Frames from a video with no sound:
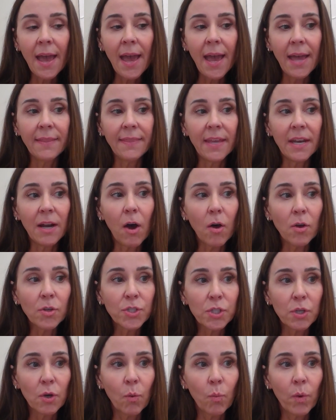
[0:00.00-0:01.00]
and that
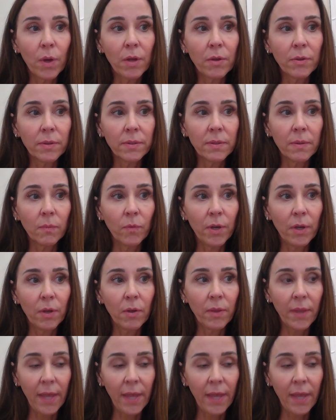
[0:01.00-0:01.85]
also will,